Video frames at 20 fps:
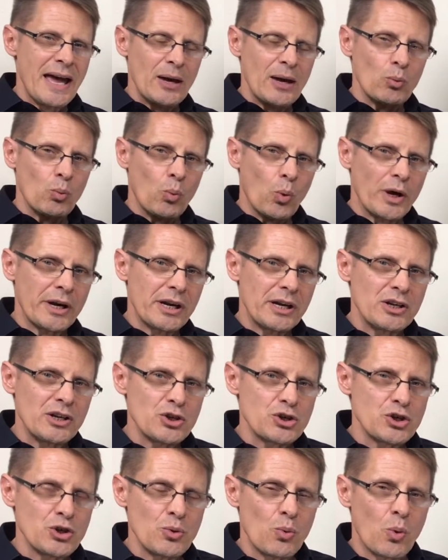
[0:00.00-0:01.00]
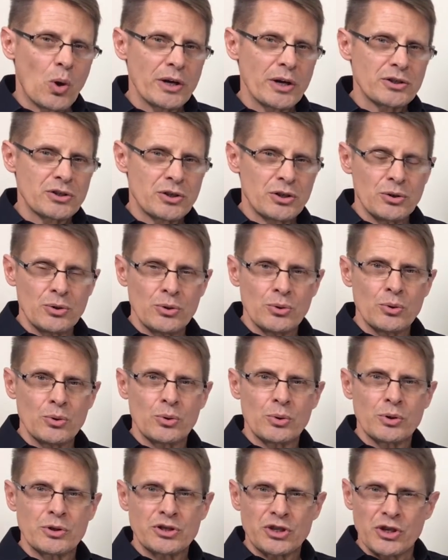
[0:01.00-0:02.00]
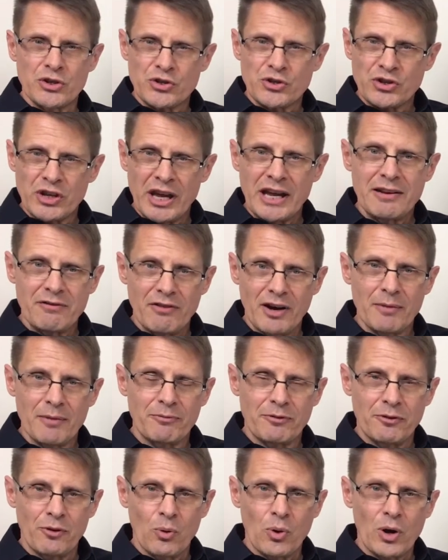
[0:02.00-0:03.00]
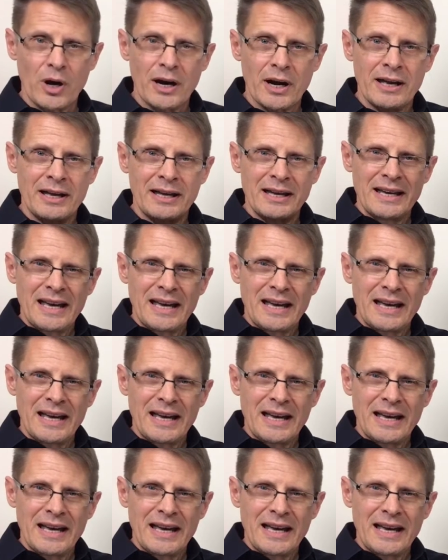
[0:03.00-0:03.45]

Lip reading: and what it is you want to save up for.